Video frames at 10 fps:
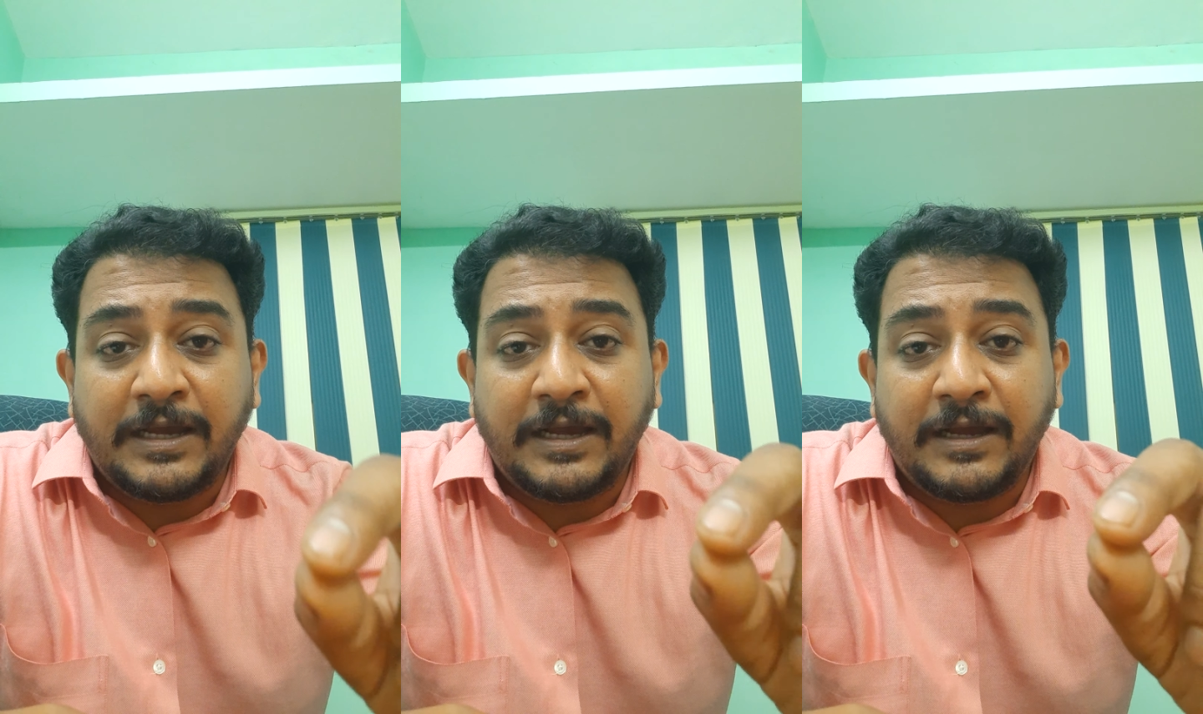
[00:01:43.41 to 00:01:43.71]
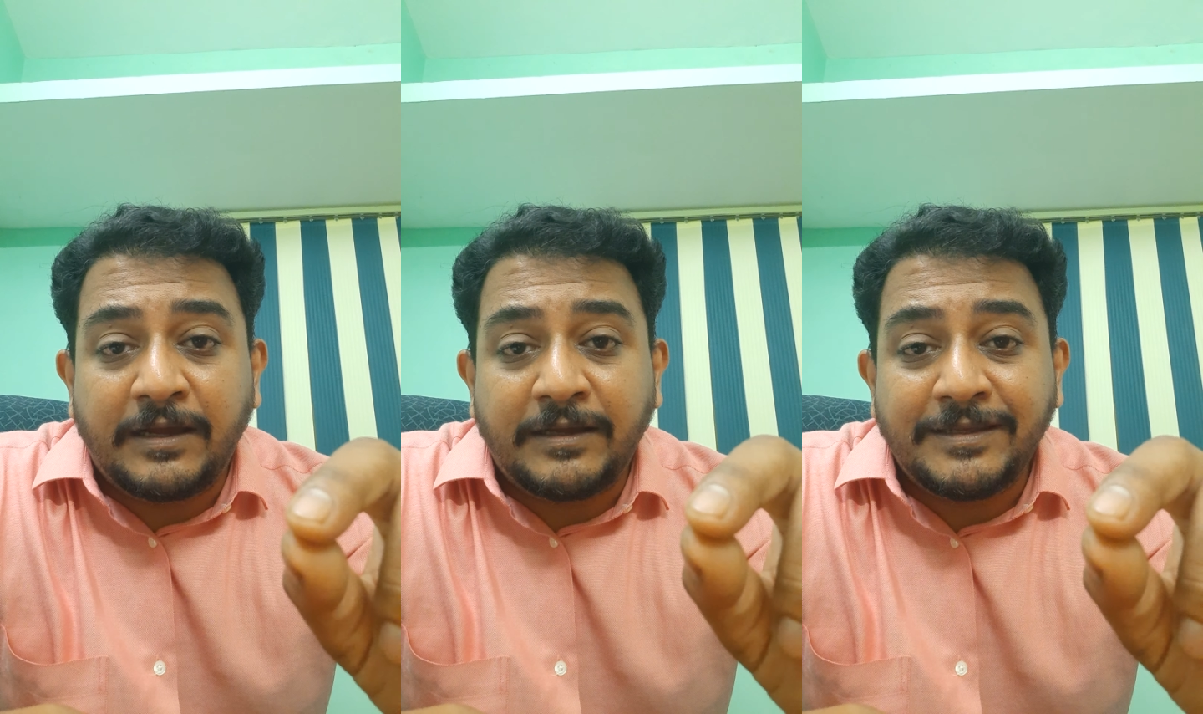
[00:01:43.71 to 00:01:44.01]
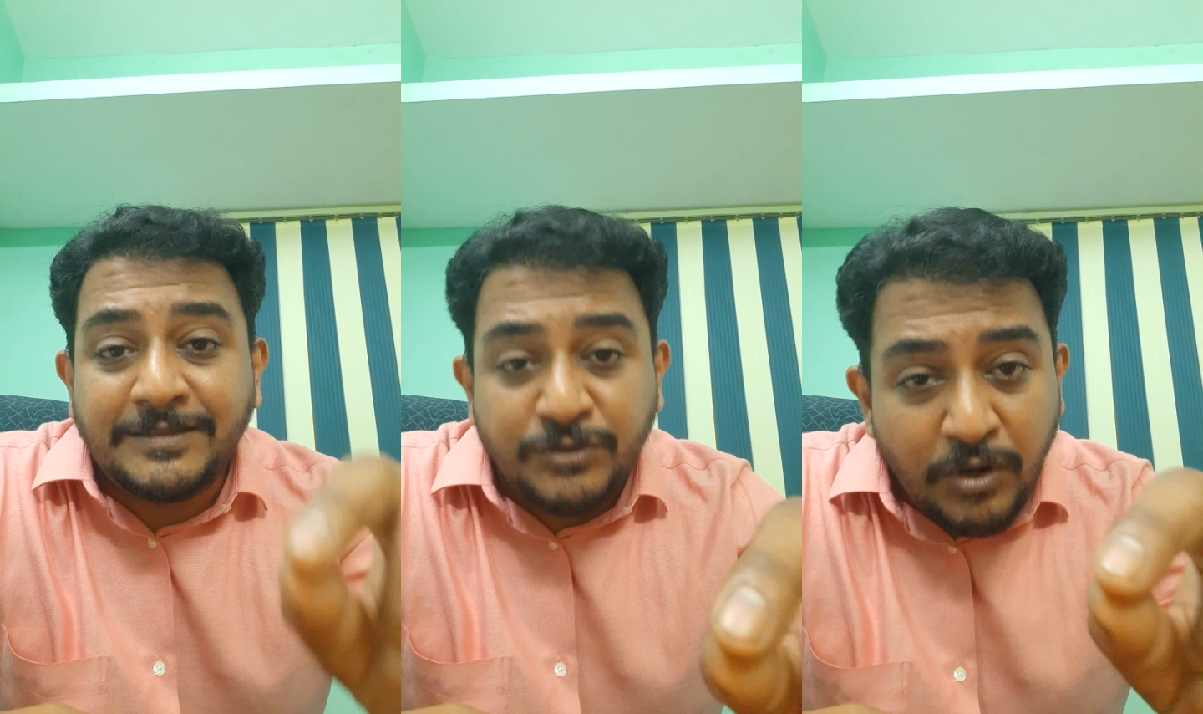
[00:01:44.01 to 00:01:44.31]
uh,
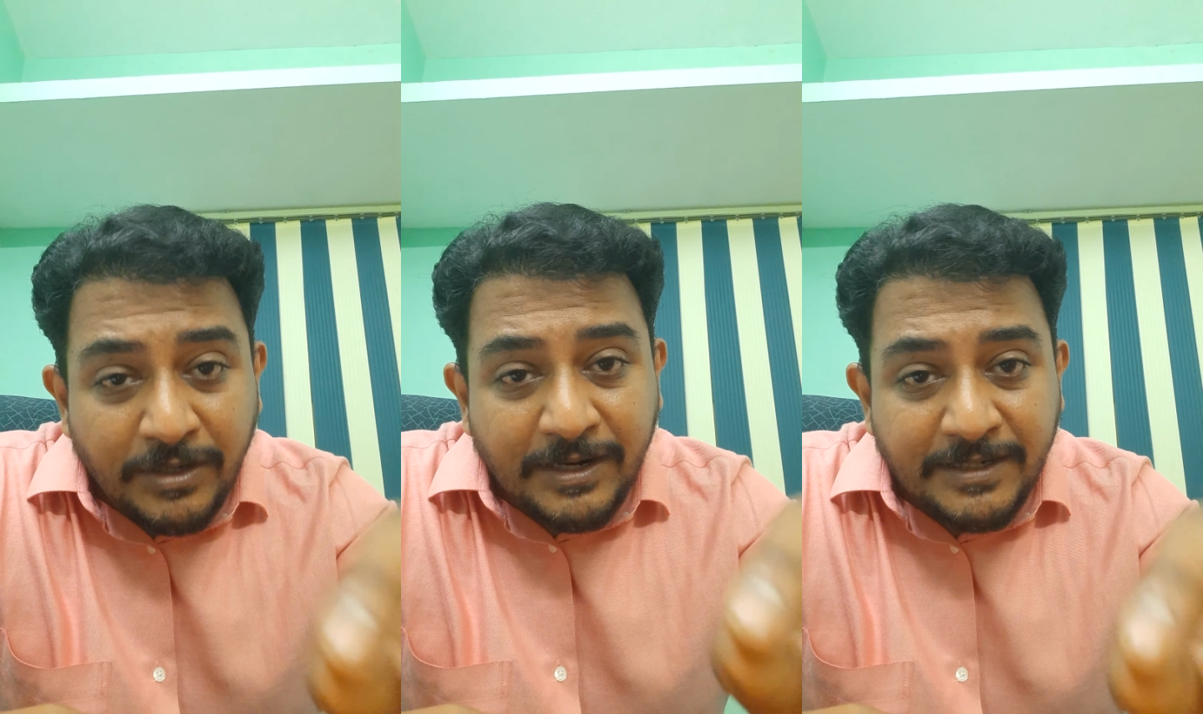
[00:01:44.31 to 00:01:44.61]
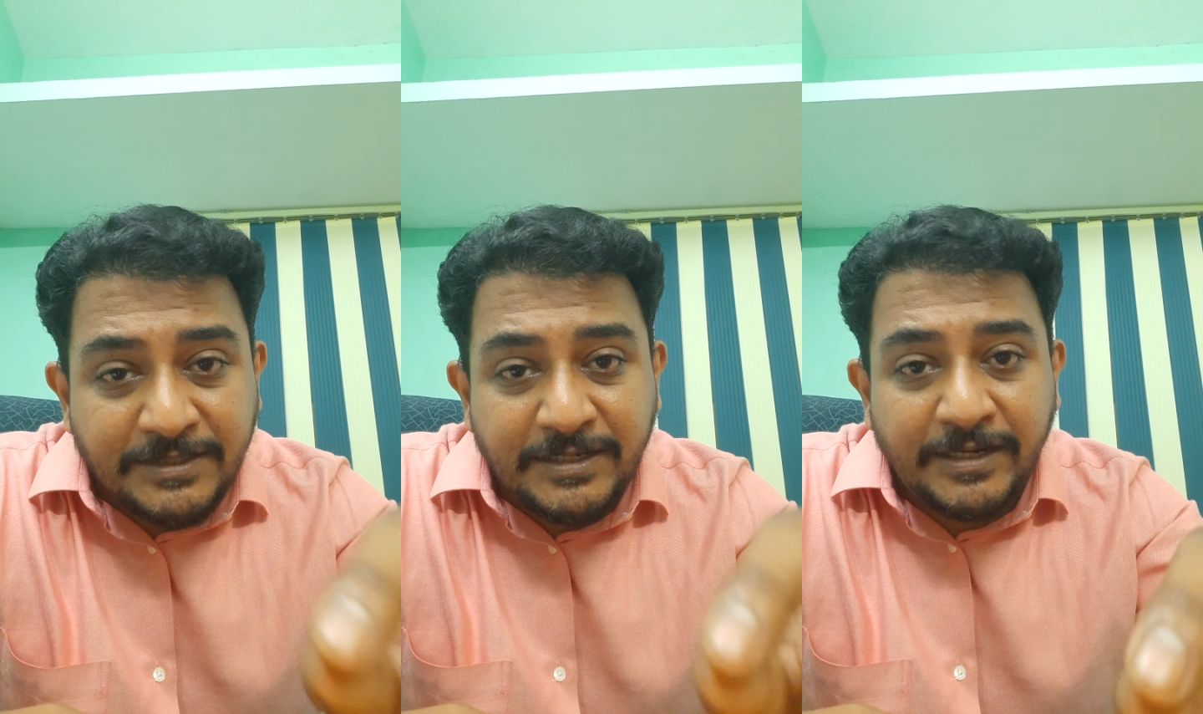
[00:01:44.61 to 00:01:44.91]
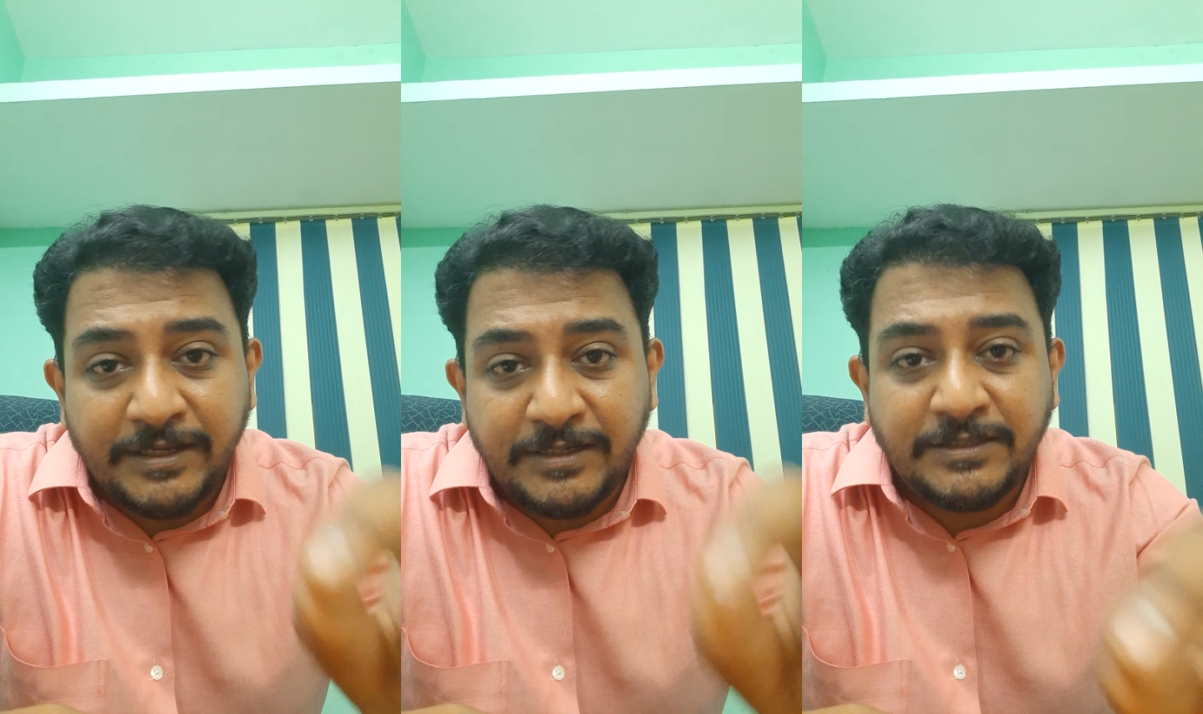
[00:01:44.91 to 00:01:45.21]
is not
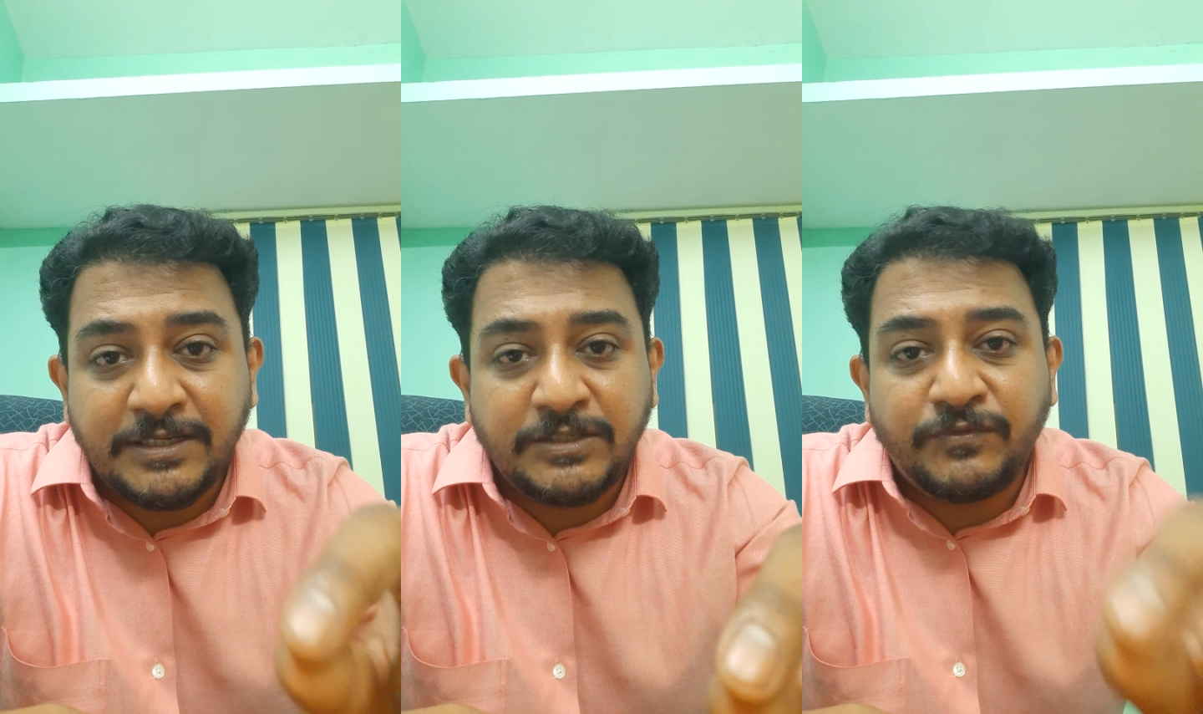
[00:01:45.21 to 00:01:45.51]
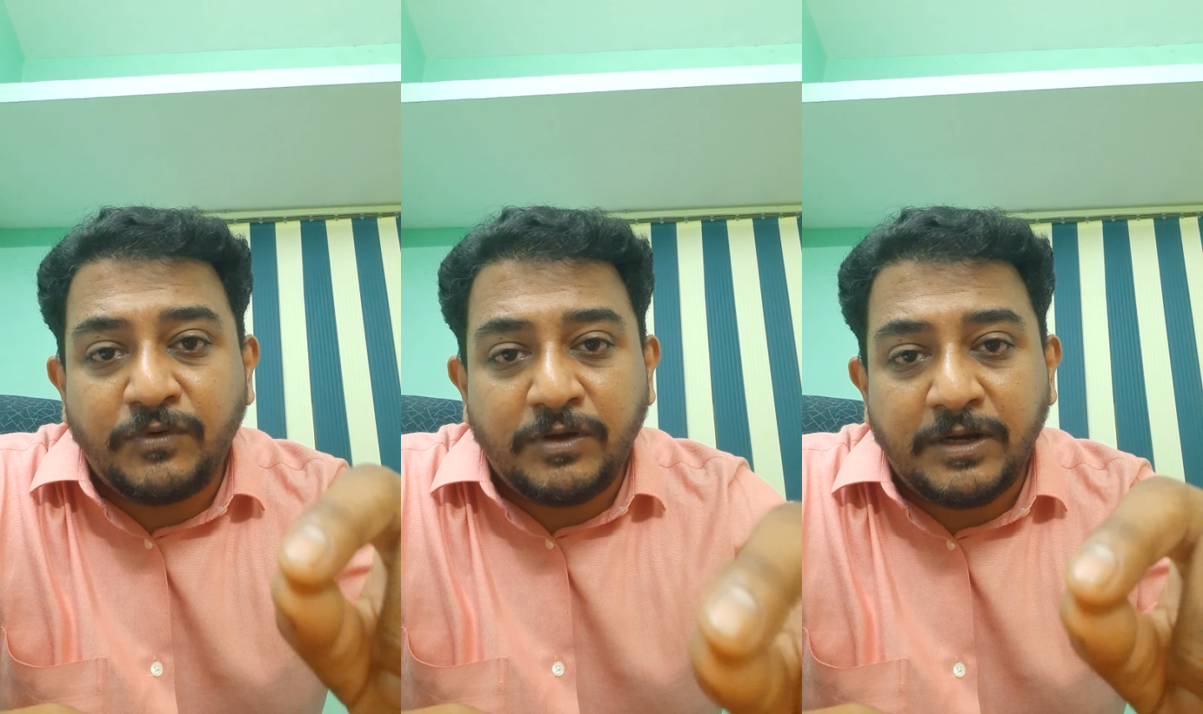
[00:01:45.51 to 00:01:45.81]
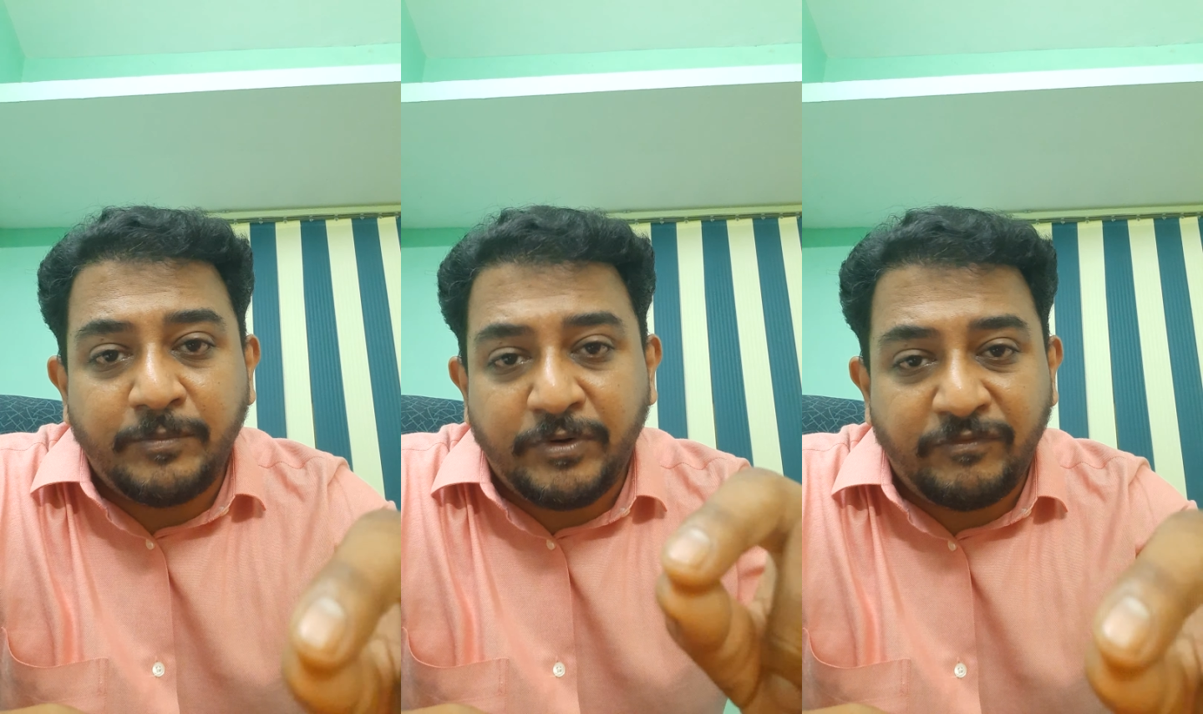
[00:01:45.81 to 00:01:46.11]
considering research for
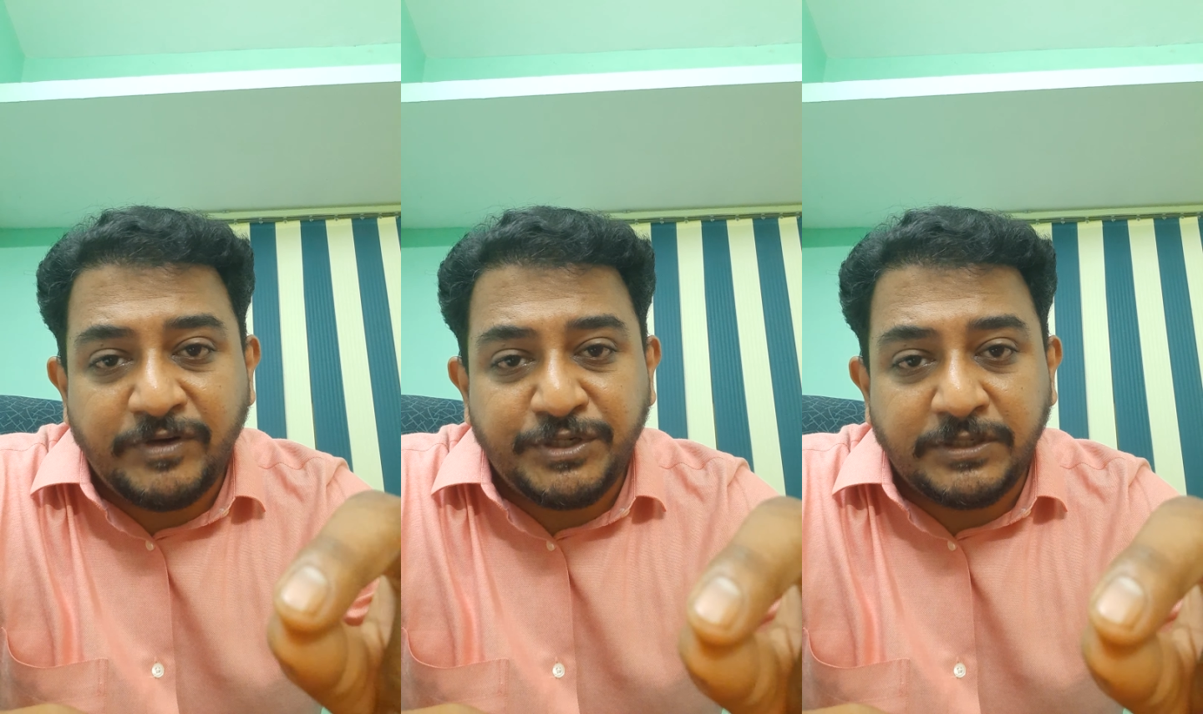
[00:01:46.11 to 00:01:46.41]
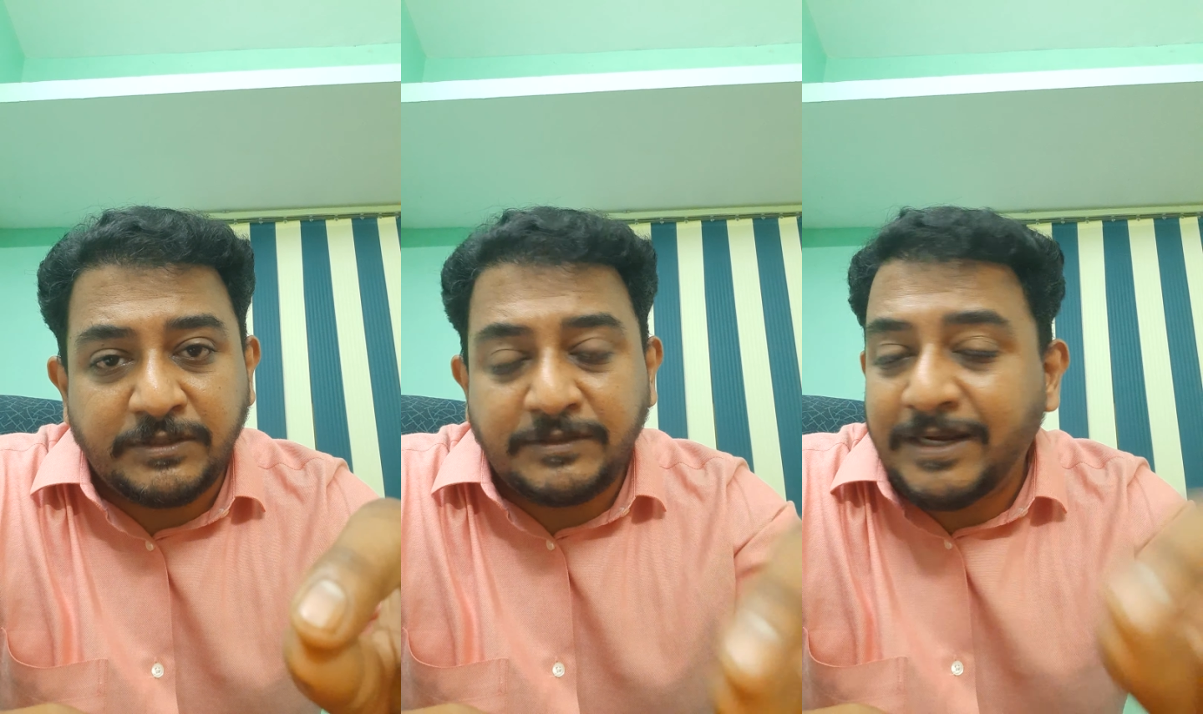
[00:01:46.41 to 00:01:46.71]
a profession